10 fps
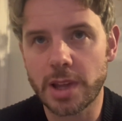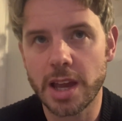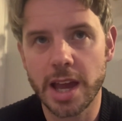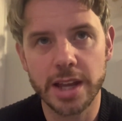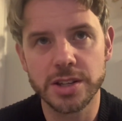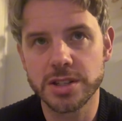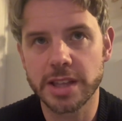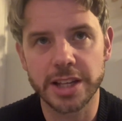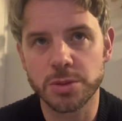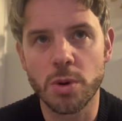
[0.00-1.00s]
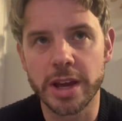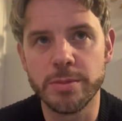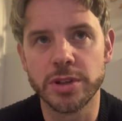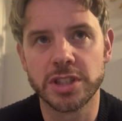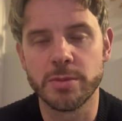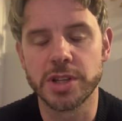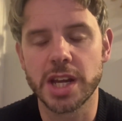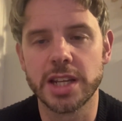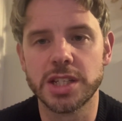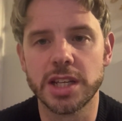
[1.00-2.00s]
and that's why he puts so much
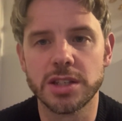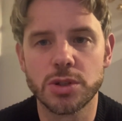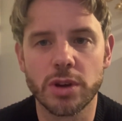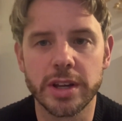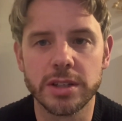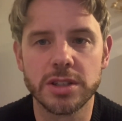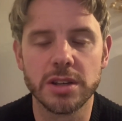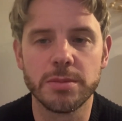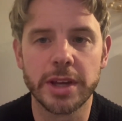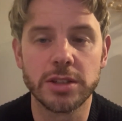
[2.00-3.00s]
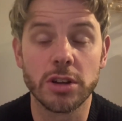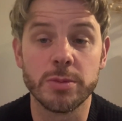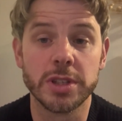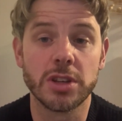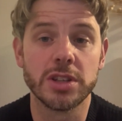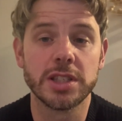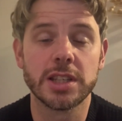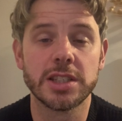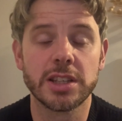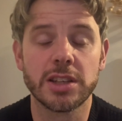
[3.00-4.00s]
energy into trying to make Tottenham as good
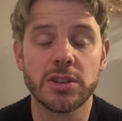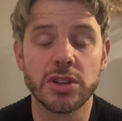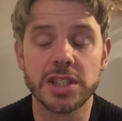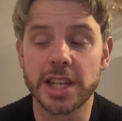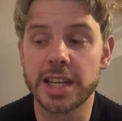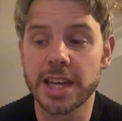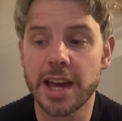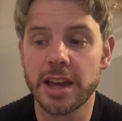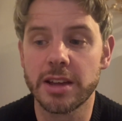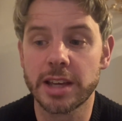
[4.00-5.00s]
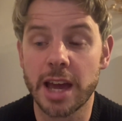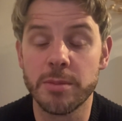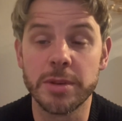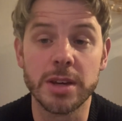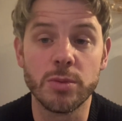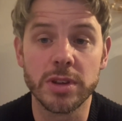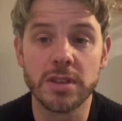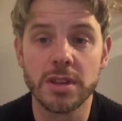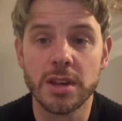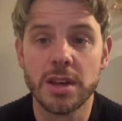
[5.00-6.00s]
as they can be
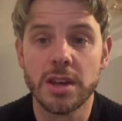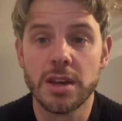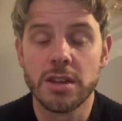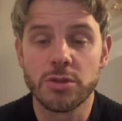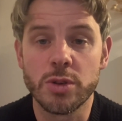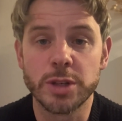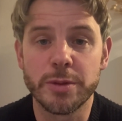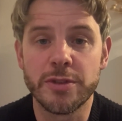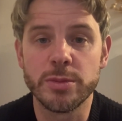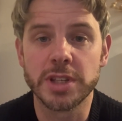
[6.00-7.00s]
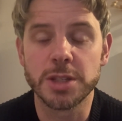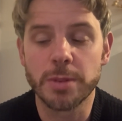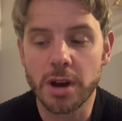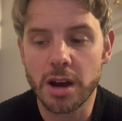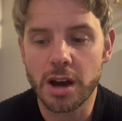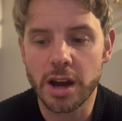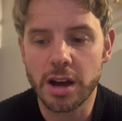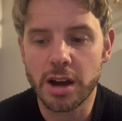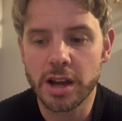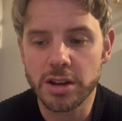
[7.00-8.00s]
through his performances. But
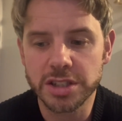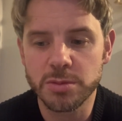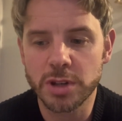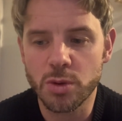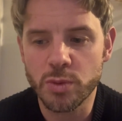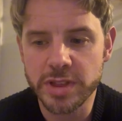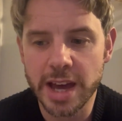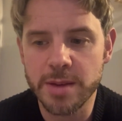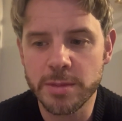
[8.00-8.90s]
I asked him, with that in